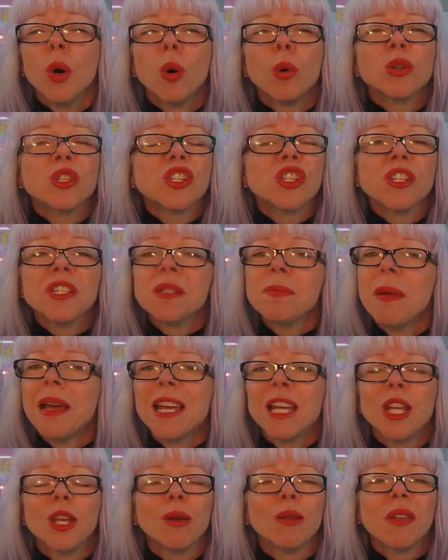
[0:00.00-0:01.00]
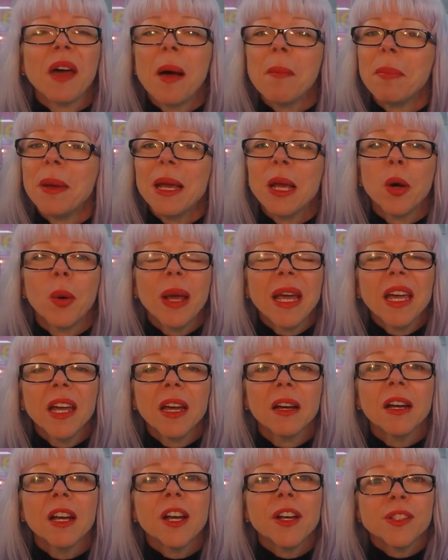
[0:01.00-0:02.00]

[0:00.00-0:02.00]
or just make you that bit quicker